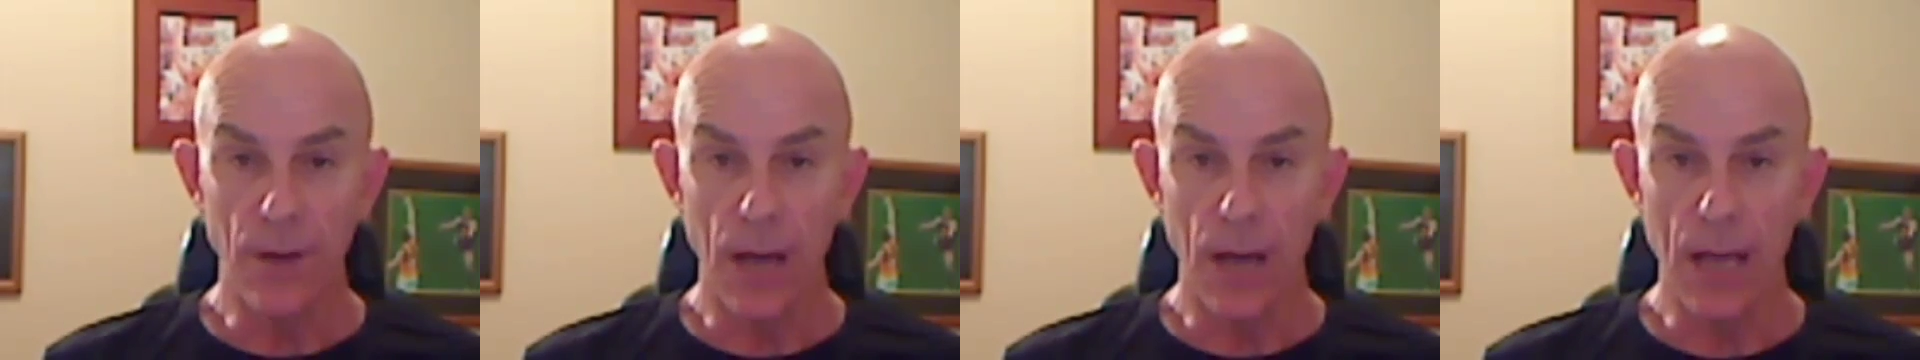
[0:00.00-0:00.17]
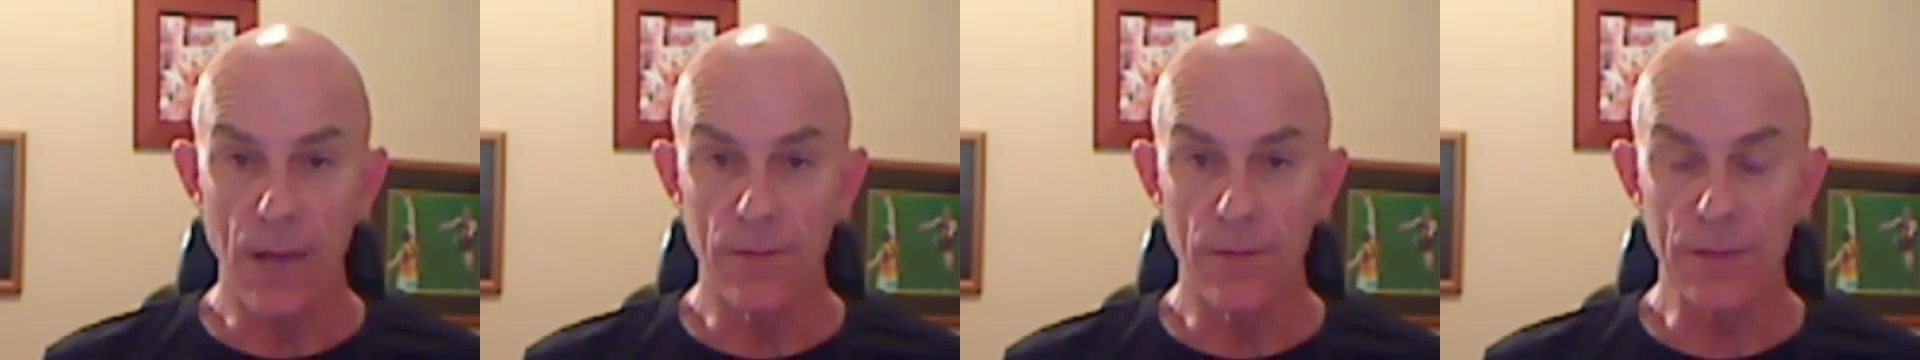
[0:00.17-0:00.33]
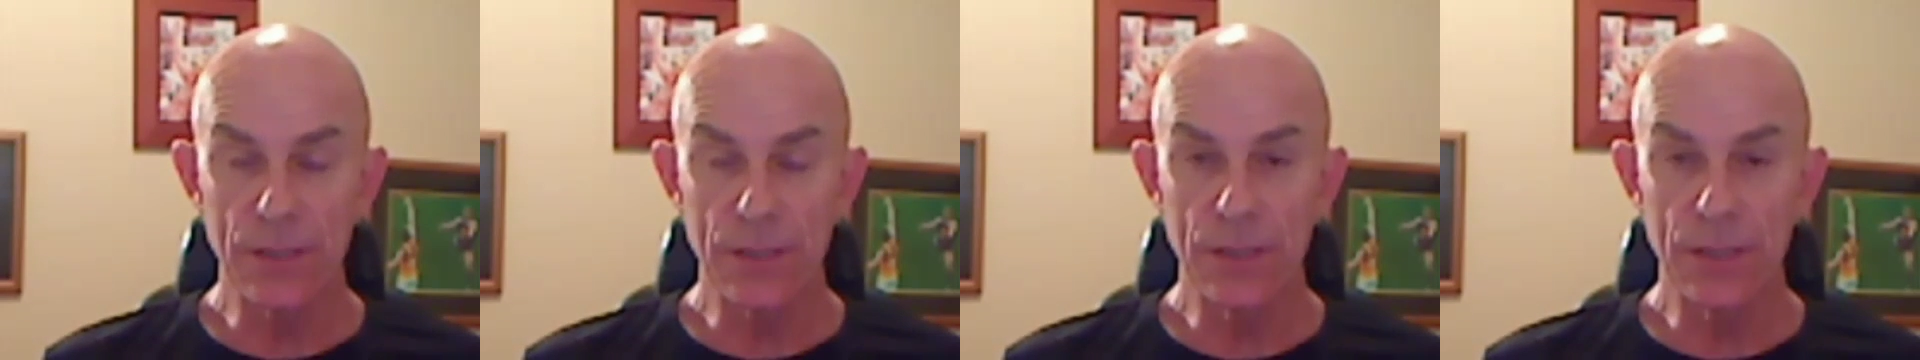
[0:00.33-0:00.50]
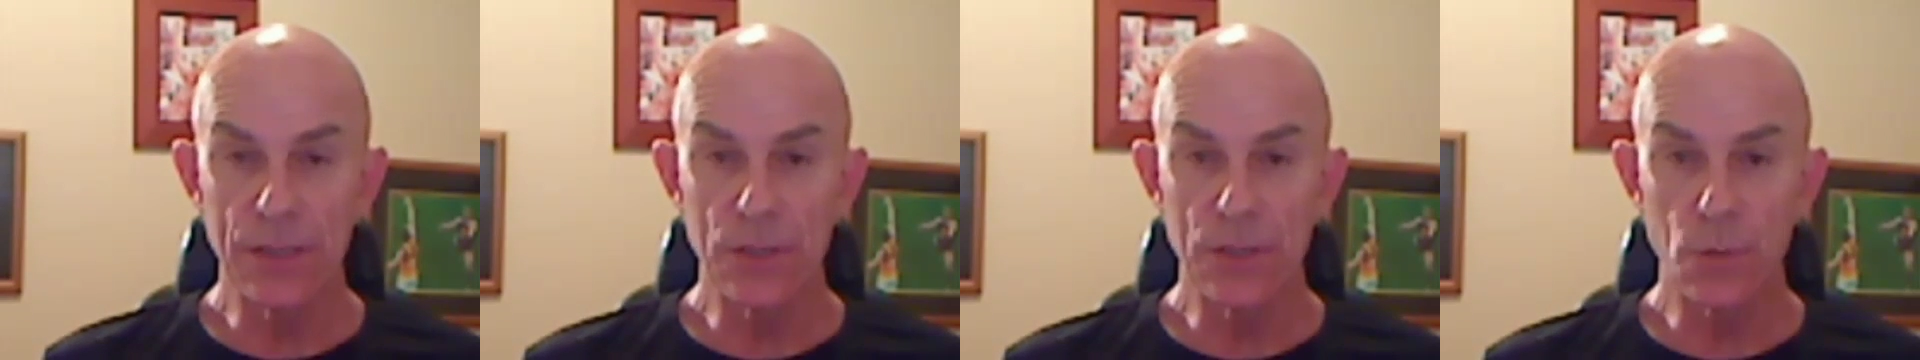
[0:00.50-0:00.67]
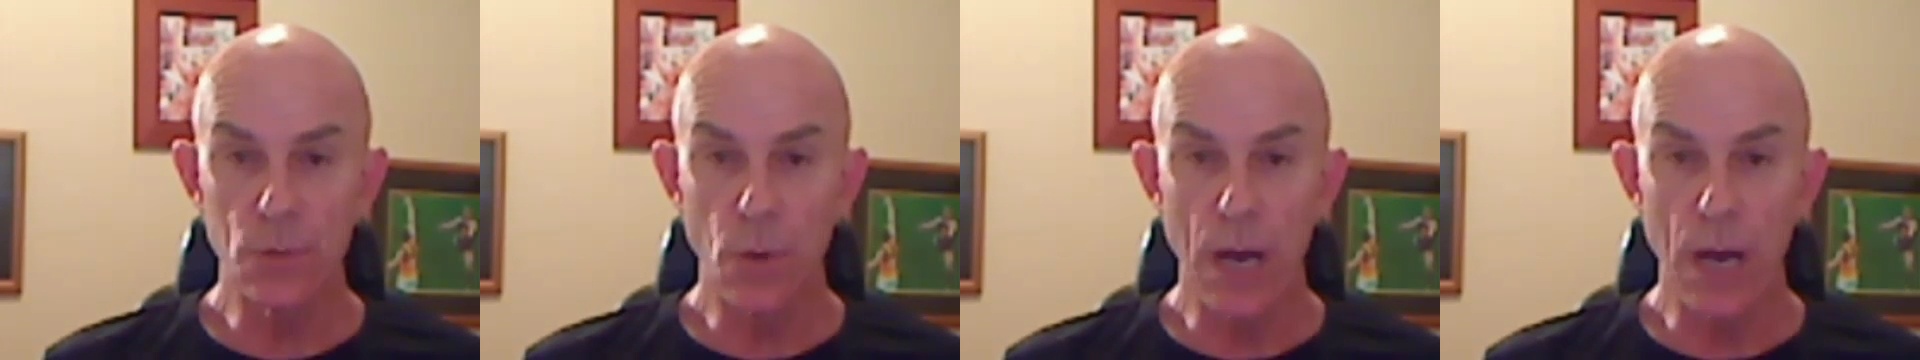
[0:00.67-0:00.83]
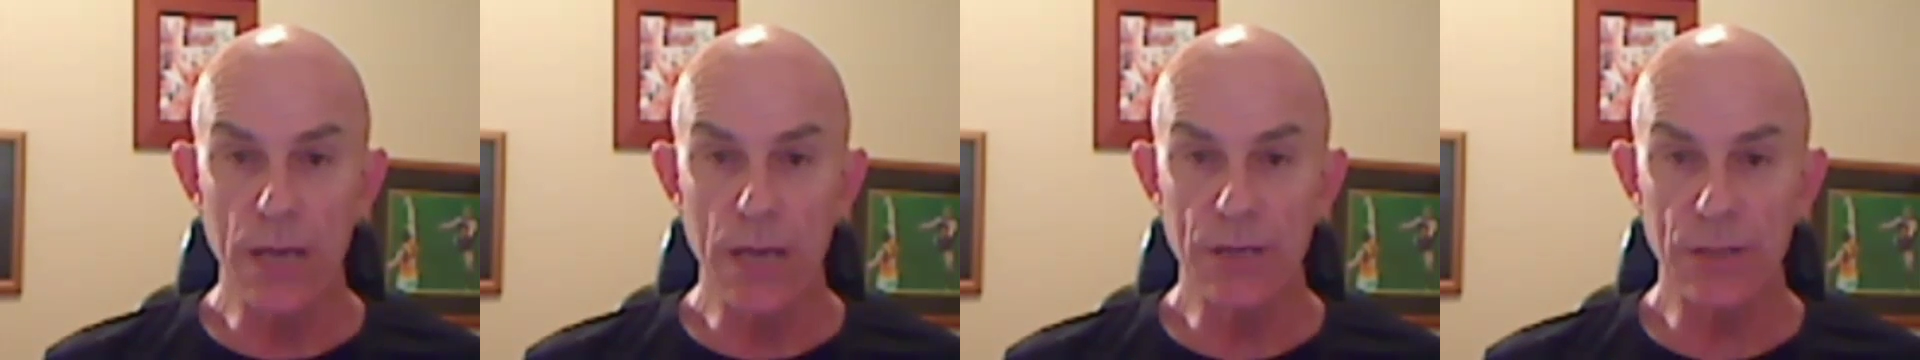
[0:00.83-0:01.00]
I have a
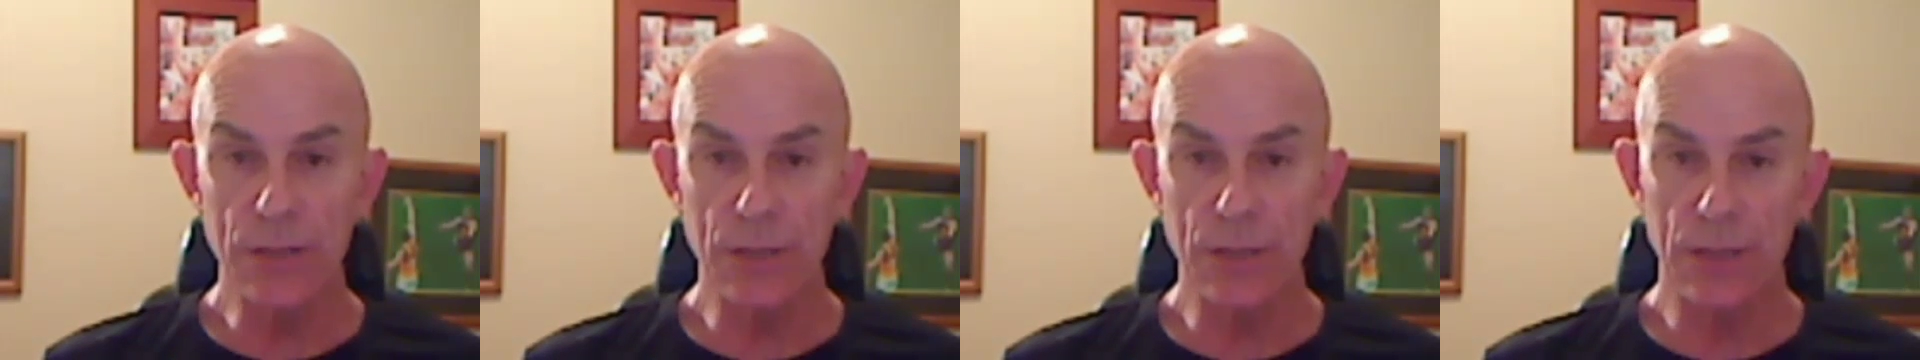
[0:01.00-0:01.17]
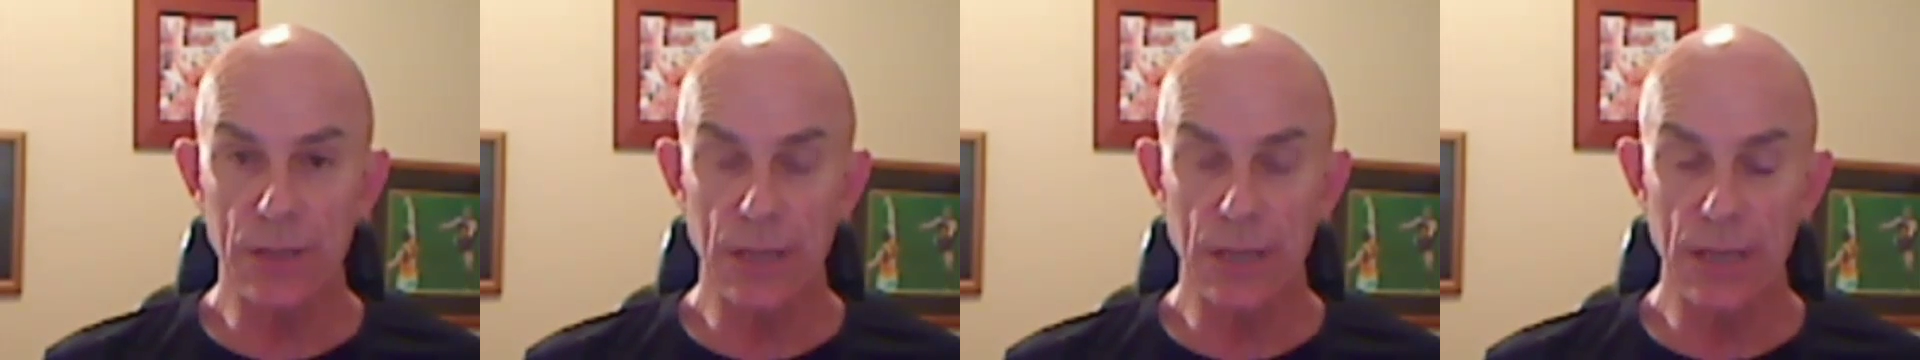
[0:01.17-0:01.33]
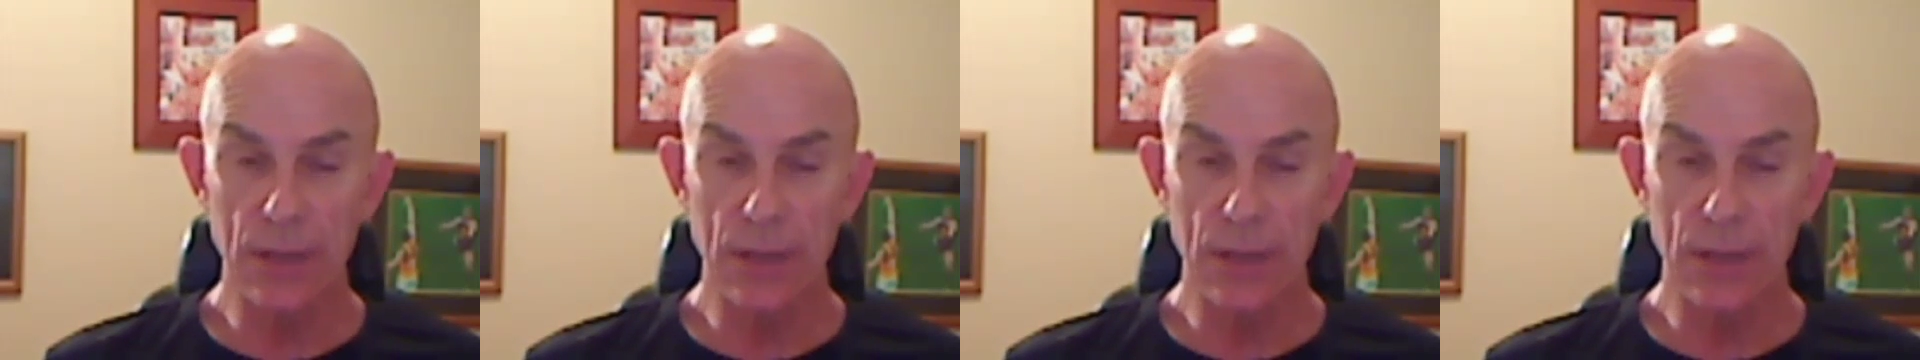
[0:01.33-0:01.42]
situation